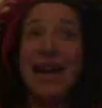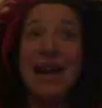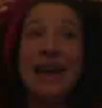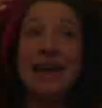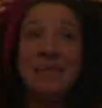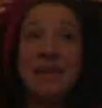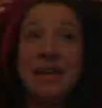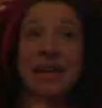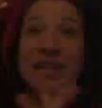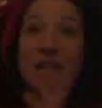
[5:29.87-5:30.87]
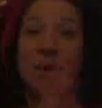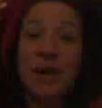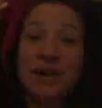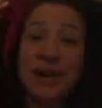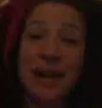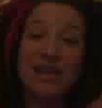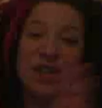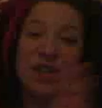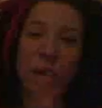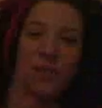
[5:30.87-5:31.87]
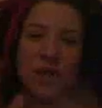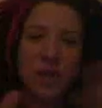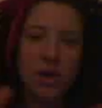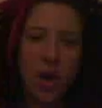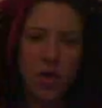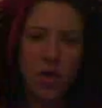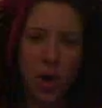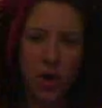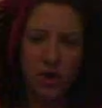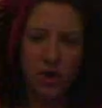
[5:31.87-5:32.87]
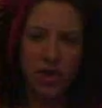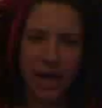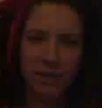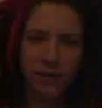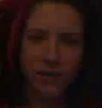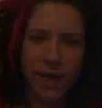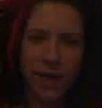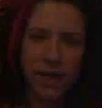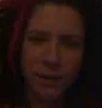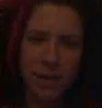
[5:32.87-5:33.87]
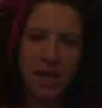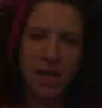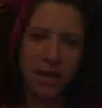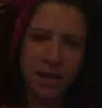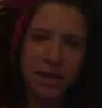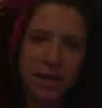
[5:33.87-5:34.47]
And I'm going to get to work on sculpting the giant Frankenpig.